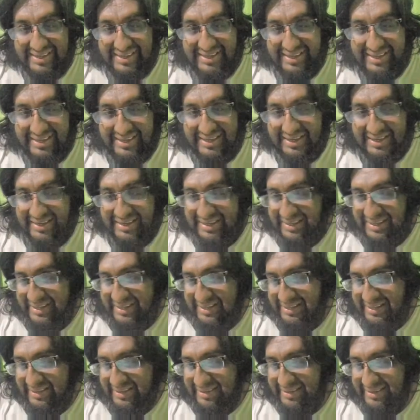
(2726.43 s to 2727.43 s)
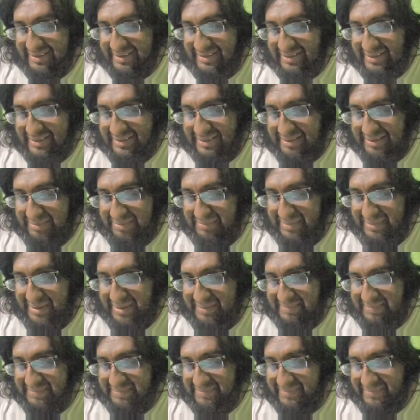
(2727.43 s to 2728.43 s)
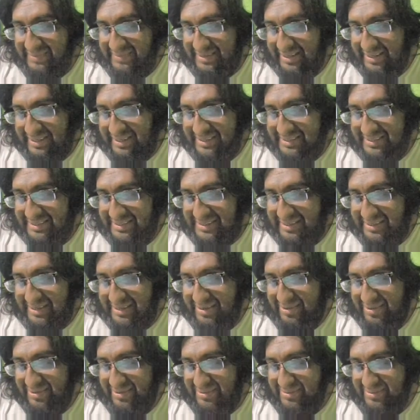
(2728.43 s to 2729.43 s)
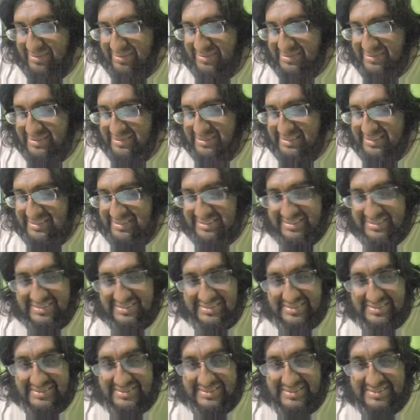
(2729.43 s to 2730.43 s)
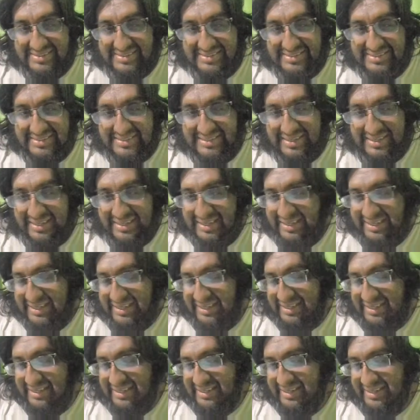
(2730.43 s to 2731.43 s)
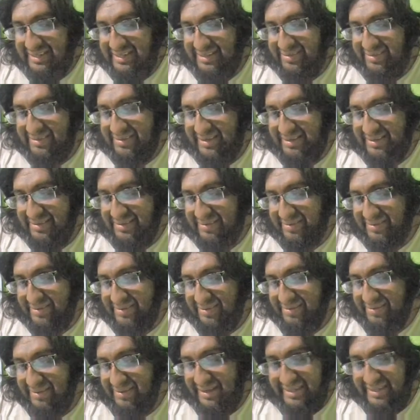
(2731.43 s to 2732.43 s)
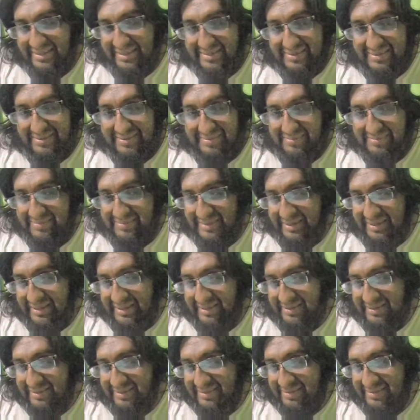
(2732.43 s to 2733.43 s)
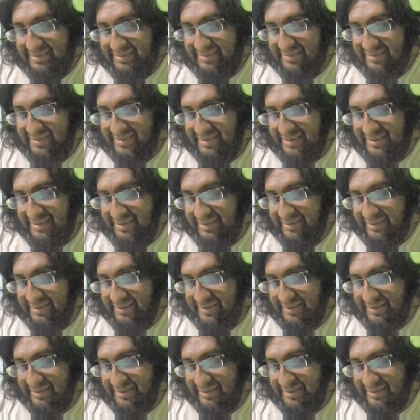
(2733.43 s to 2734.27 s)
the map gets close. And you got your new atom and three.